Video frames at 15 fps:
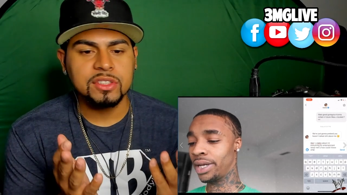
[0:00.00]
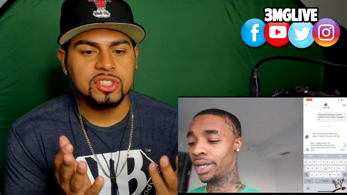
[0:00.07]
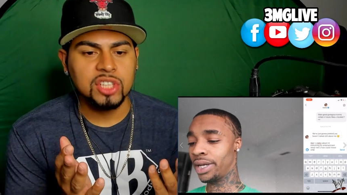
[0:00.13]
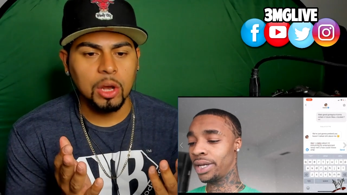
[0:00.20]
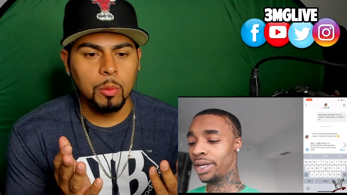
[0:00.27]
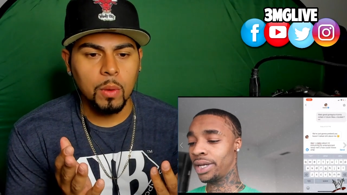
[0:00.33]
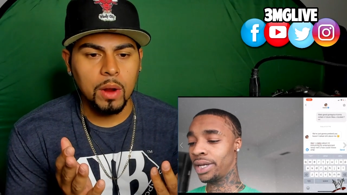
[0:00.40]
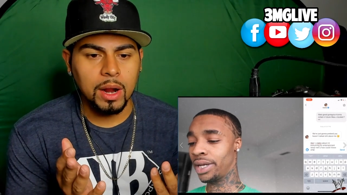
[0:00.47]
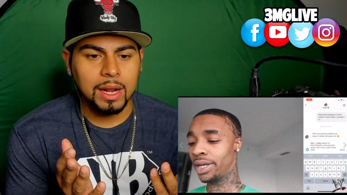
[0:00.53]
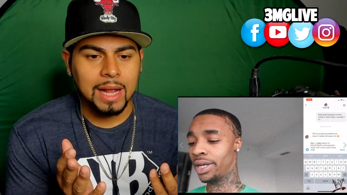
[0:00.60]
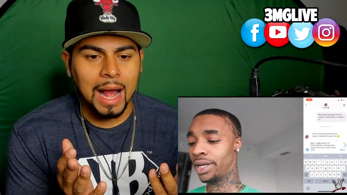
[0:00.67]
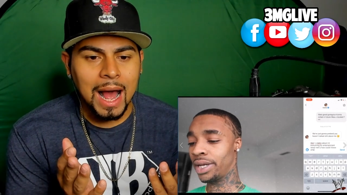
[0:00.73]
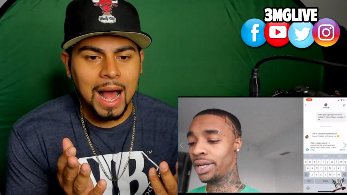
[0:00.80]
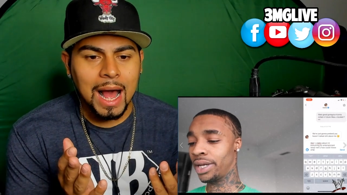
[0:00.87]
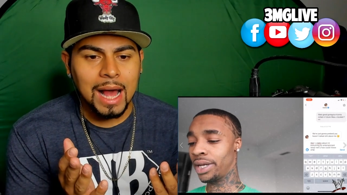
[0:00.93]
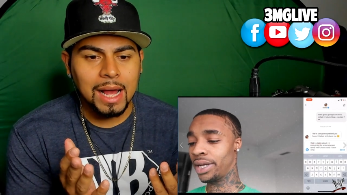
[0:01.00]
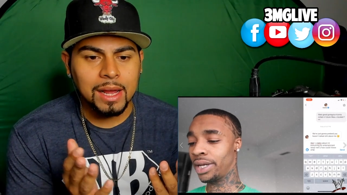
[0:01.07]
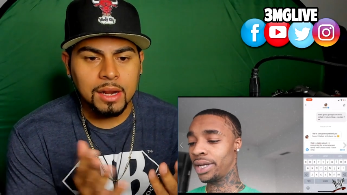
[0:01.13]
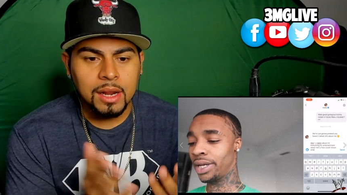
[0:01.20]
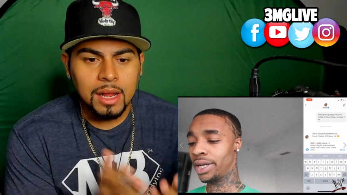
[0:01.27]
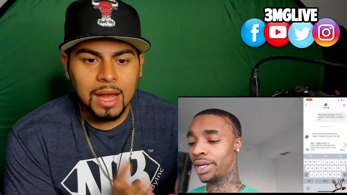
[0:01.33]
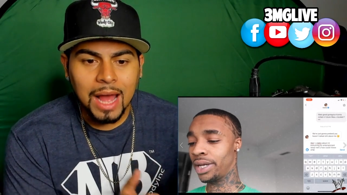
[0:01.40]
Speaker 1: somewhere.
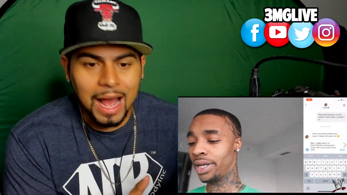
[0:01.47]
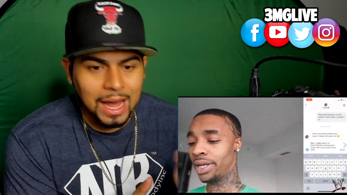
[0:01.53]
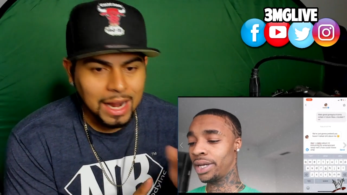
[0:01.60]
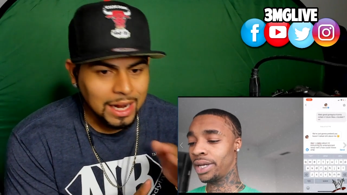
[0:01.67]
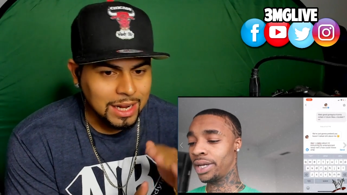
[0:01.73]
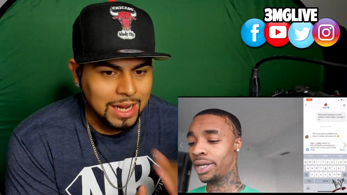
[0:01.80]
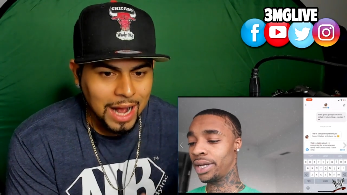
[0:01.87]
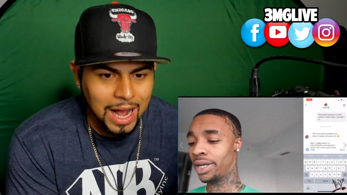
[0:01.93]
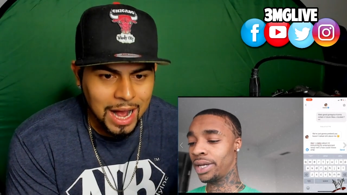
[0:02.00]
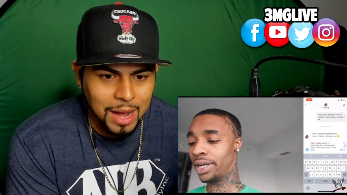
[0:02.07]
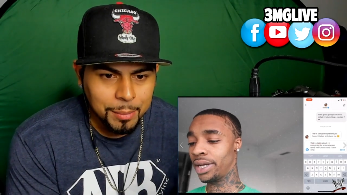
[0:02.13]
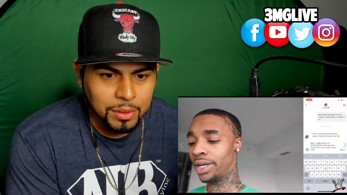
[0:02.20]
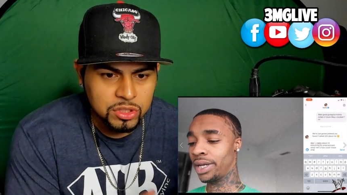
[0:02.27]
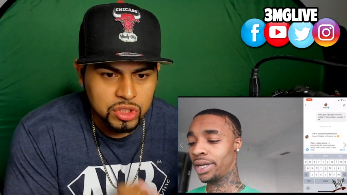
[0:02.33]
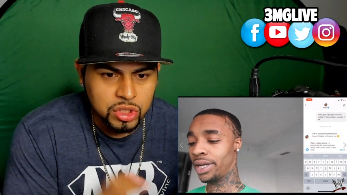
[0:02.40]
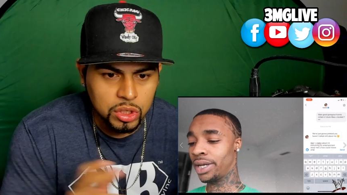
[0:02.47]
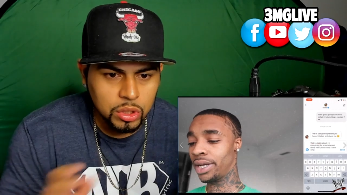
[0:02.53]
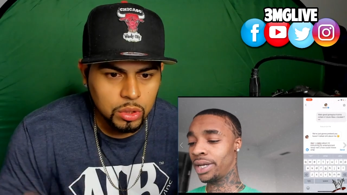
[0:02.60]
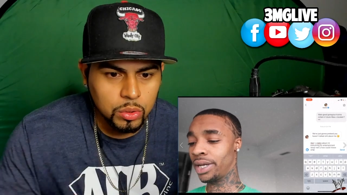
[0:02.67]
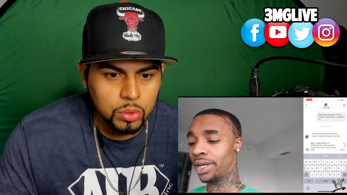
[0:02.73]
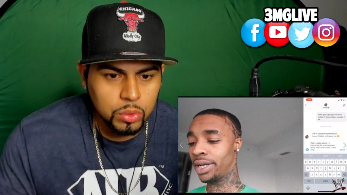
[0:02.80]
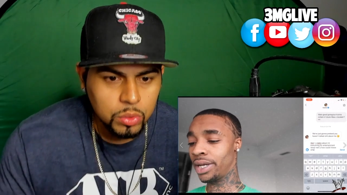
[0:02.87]
God. At a comma
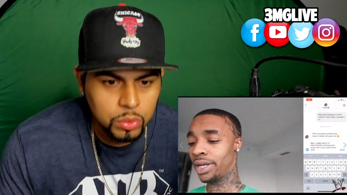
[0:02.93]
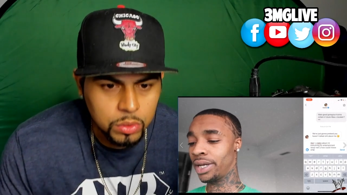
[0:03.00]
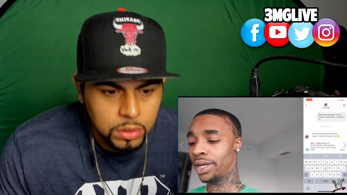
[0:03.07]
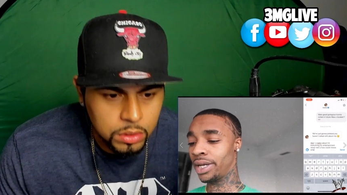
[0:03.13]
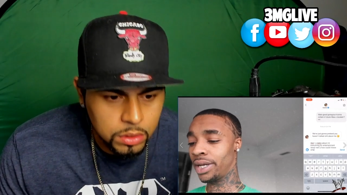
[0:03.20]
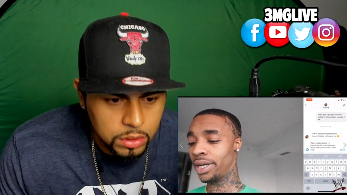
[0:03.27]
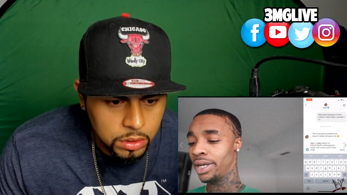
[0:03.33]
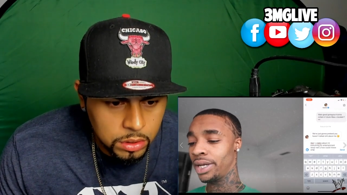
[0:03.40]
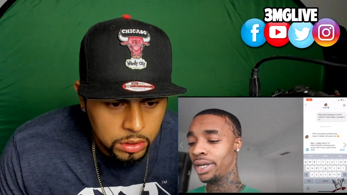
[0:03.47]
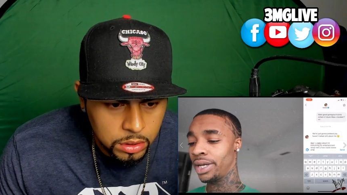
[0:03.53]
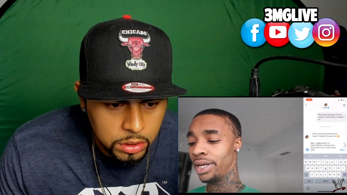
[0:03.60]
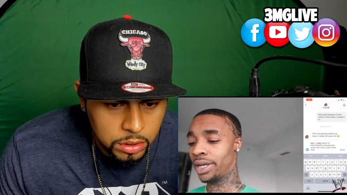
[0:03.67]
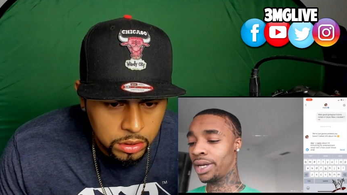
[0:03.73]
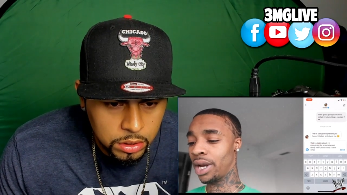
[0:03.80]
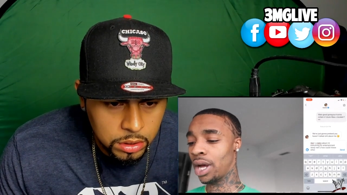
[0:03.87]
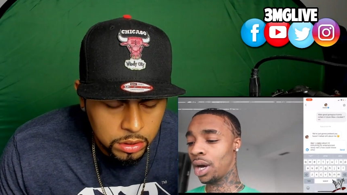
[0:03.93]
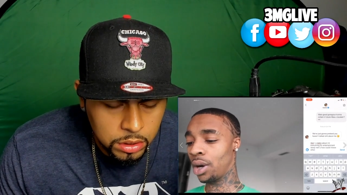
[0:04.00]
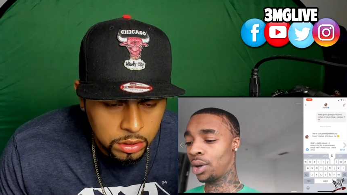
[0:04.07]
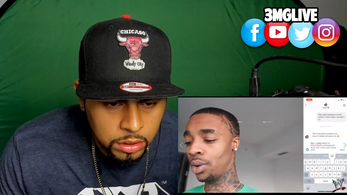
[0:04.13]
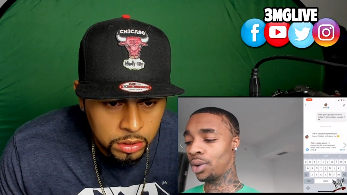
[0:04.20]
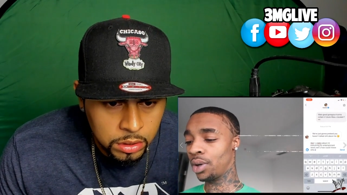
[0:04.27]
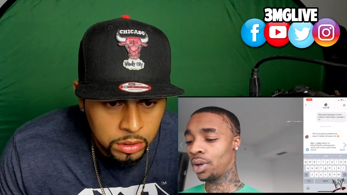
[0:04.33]
too.
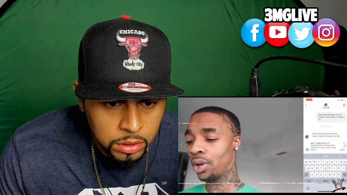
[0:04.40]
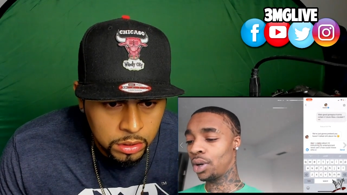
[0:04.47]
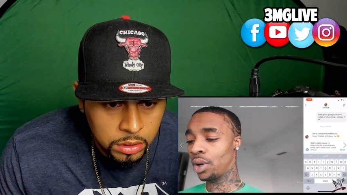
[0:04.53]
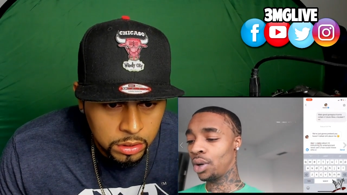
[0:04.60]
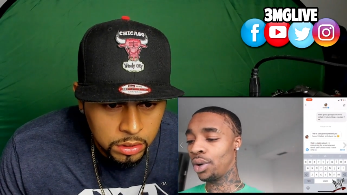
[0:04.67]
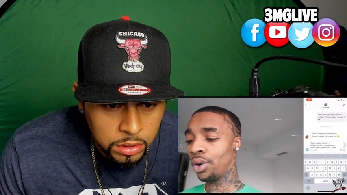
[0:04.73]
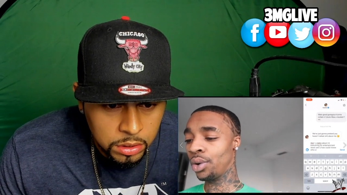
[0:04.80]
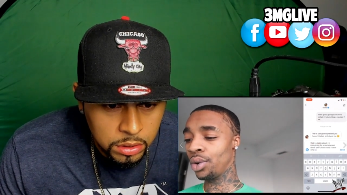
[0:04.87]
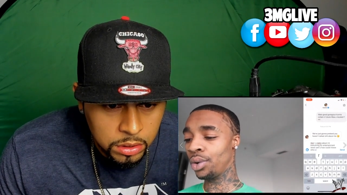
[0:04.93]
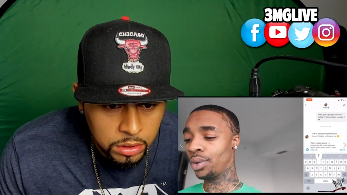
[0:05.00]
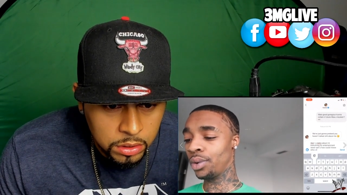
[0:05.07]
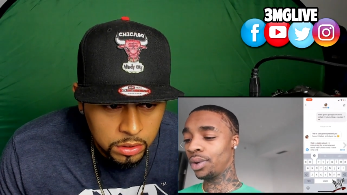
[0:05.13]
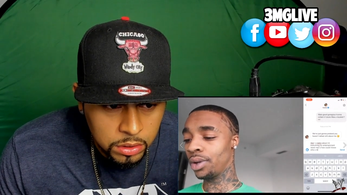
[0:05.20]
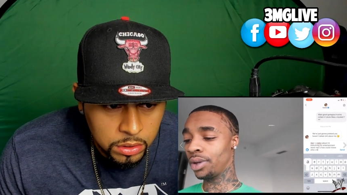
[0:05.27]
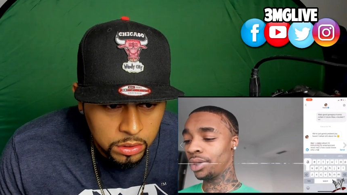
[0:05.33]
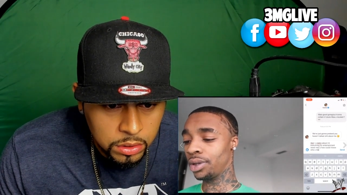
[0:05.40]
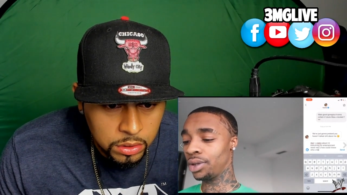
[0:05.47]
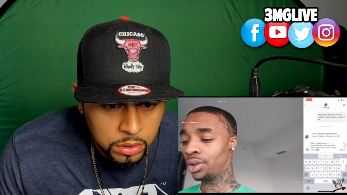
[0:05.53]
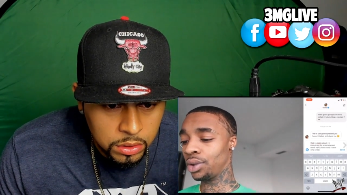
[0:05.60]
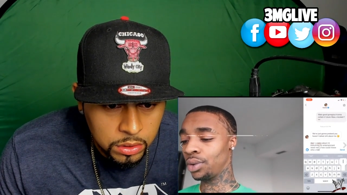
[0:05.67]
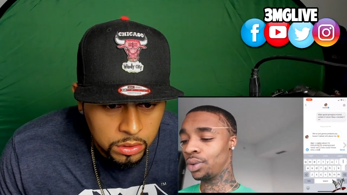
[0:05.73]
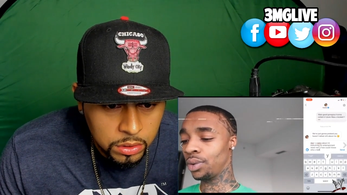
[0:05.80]
Speaker 2: Know who
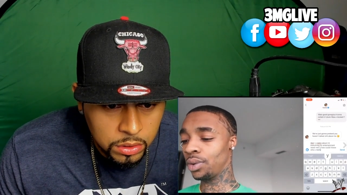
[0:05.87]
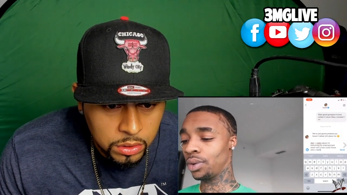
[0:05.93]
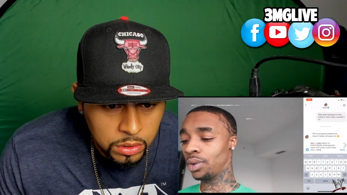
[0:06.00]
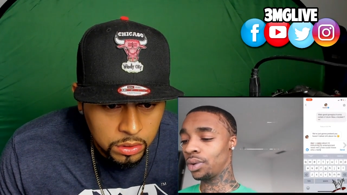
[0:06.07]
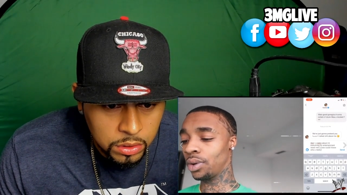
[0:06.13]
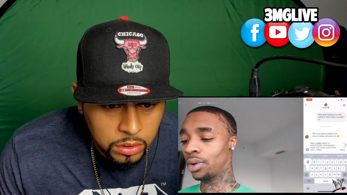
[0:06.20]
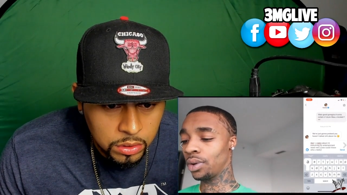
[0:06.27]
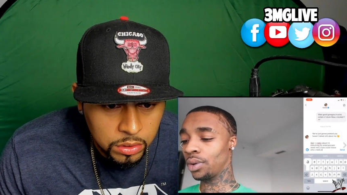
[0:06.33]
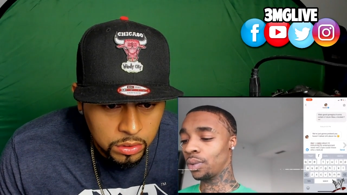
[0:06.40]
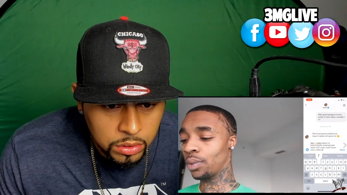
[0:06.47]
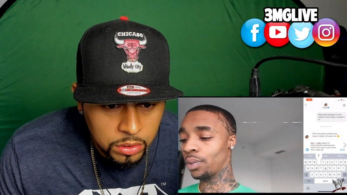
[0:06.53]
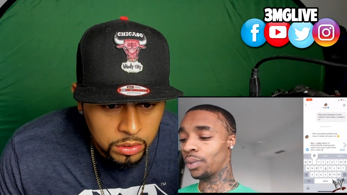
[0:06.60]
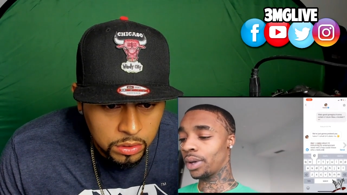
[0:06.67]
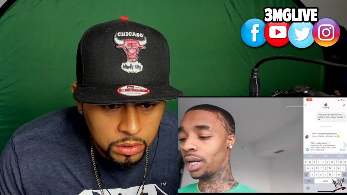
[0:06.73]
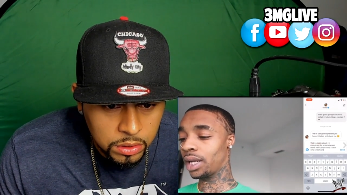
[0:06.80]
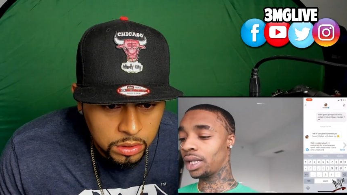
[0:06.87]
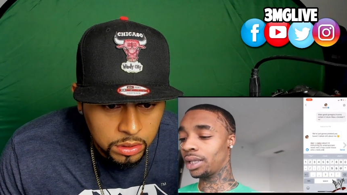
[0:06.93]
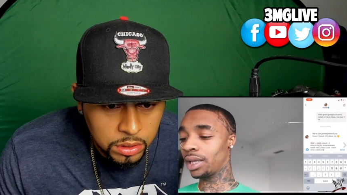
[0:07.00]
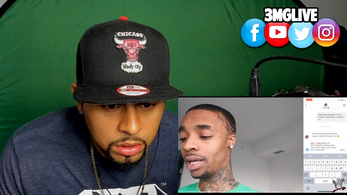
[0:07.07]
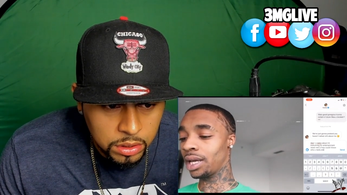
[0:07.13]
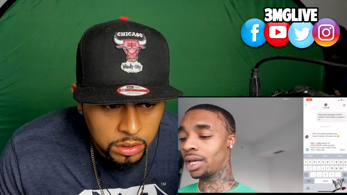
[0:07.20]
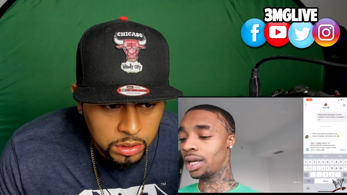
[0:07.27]
you
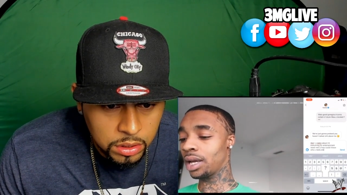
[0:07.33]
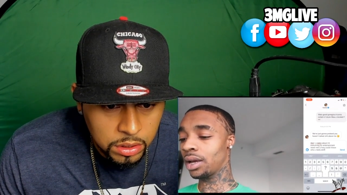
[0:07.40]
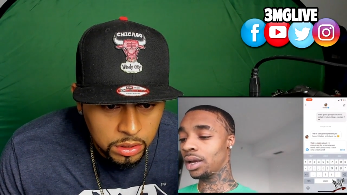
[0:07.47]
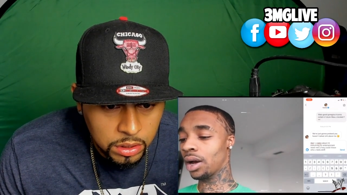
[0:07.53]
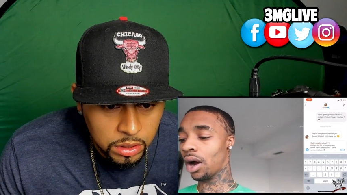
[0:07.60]
really